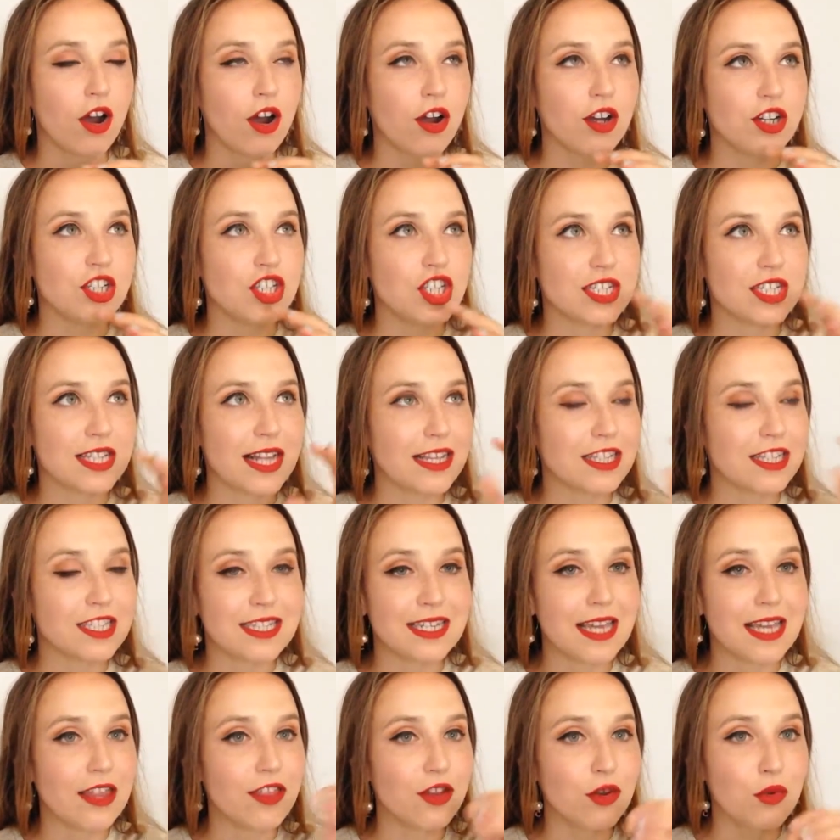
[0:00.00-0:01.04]
are just like,
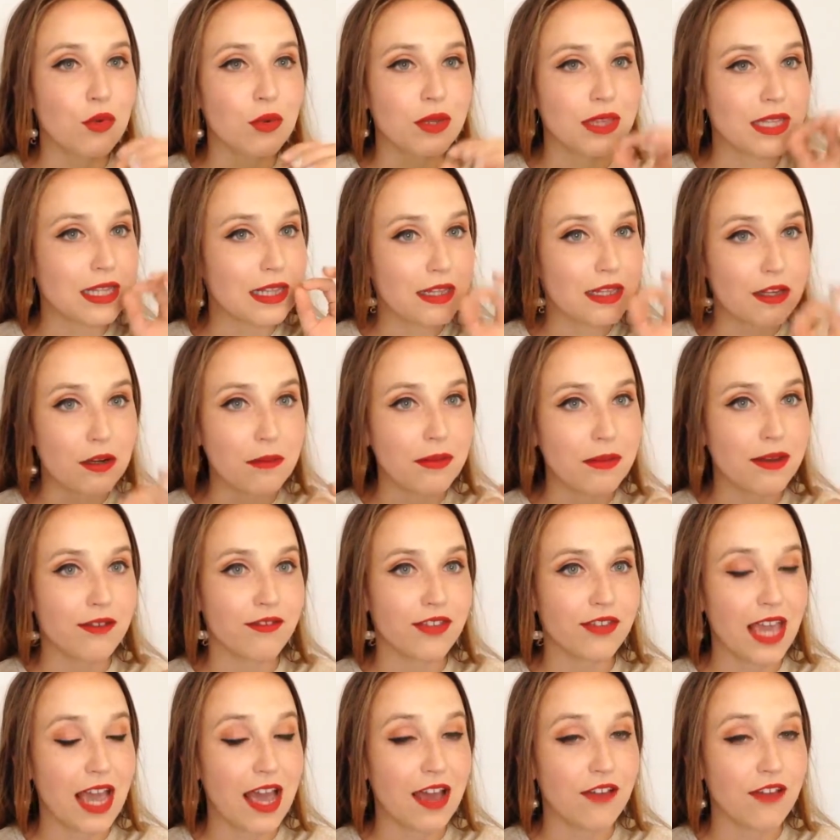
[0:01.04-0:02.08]
together with a little bit
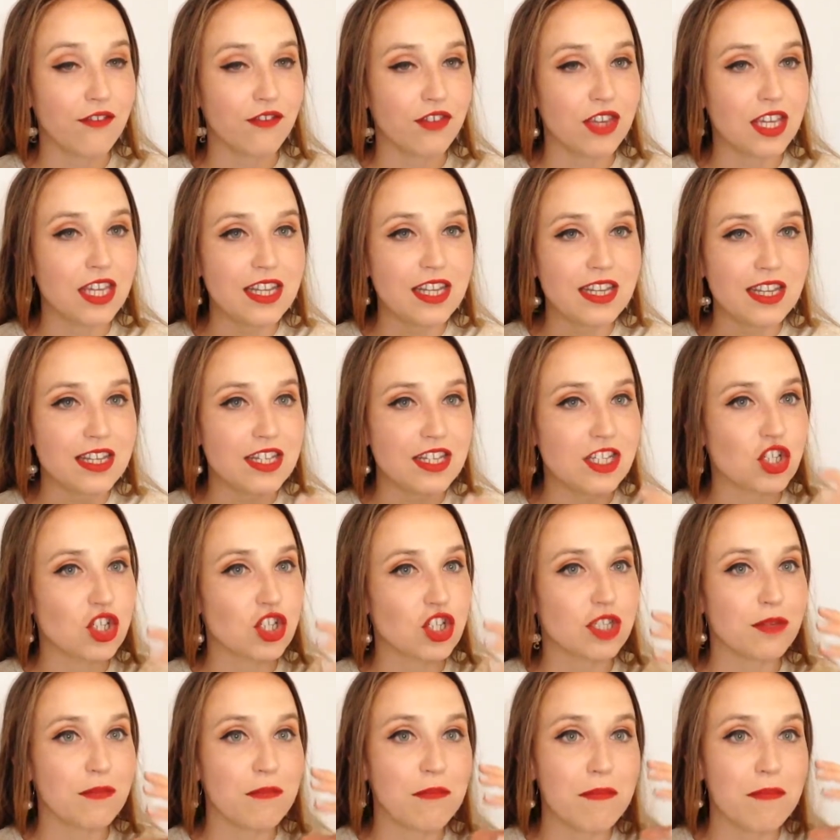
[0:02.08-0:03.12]
of caffeine, it
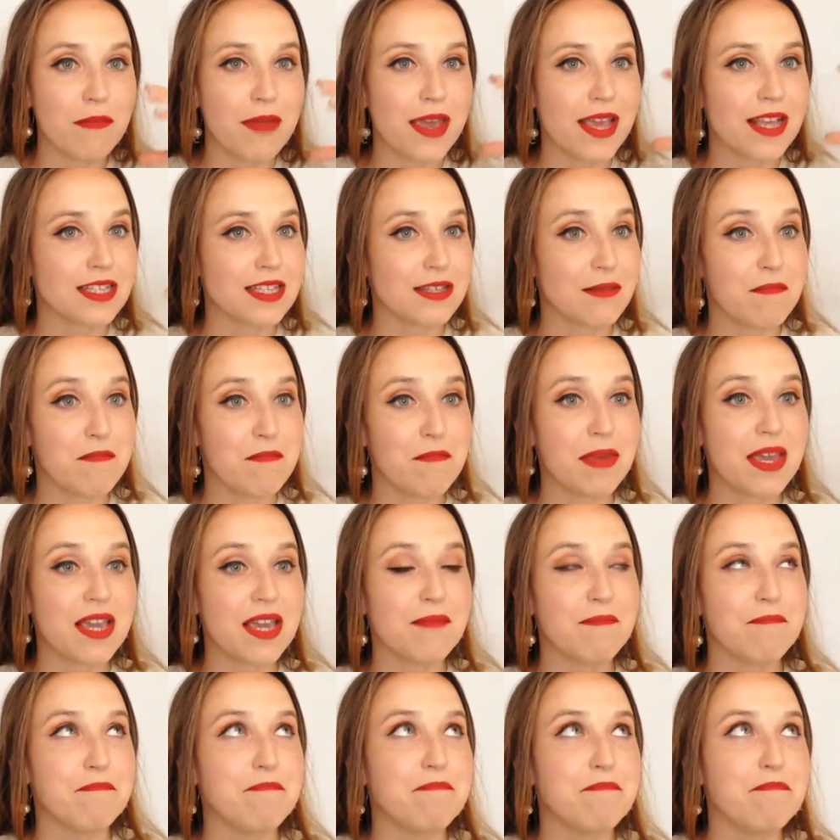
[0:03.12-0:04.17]
just makes a
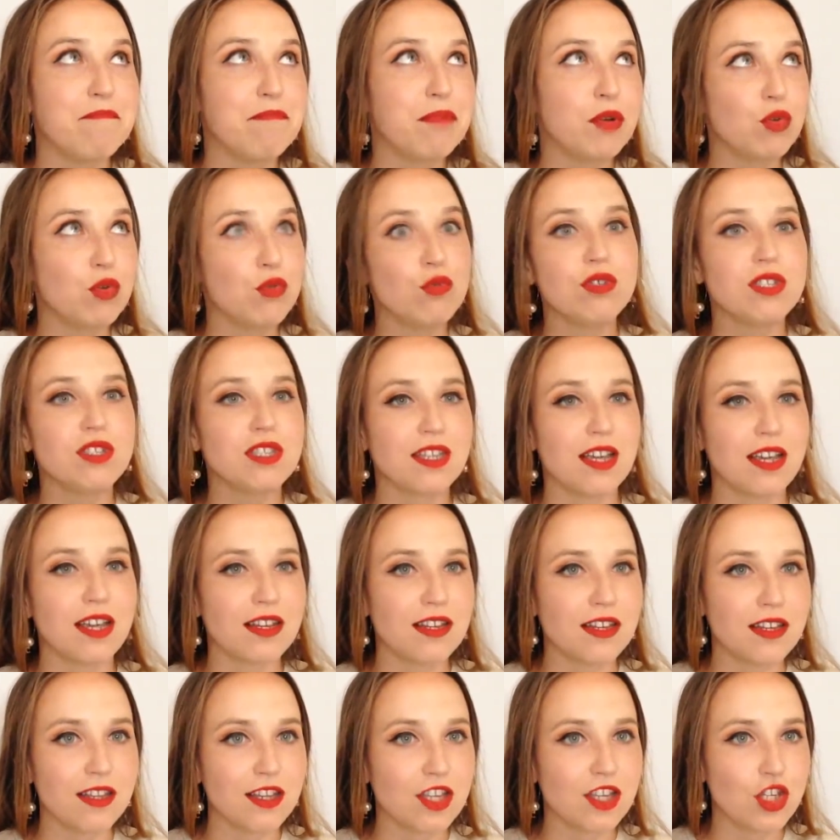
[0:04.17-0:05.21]
big boost
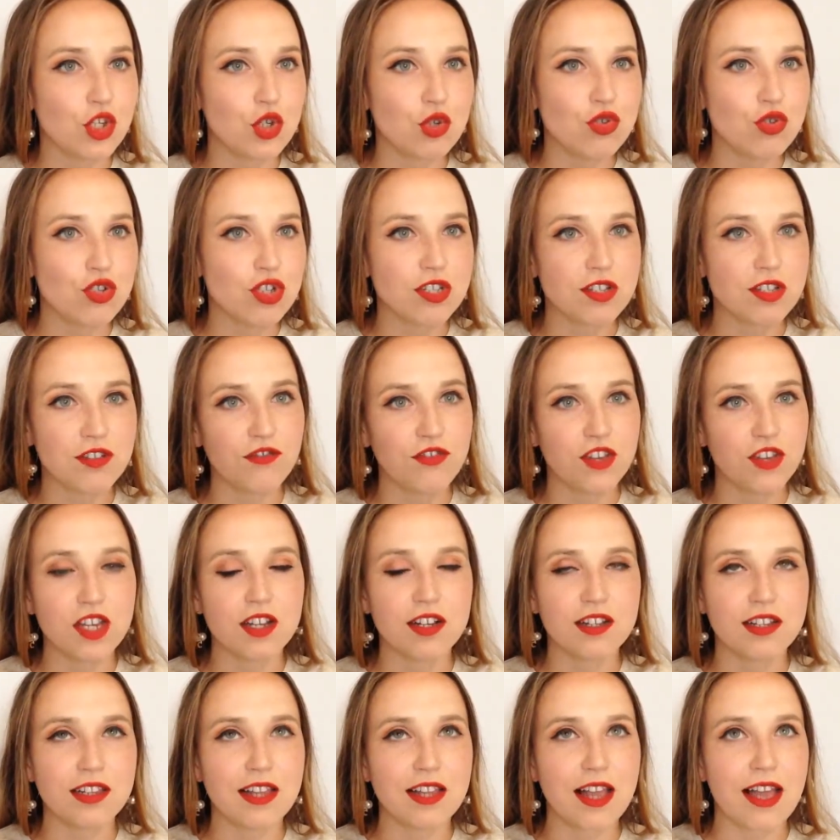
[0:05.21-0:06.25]
and you just
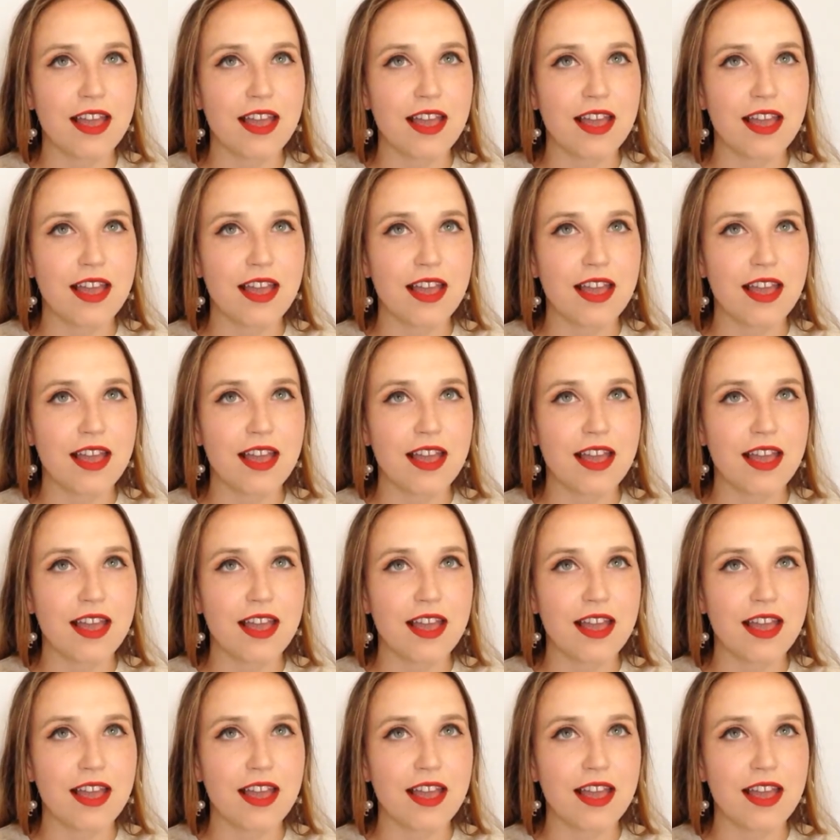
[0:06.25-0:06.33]
feel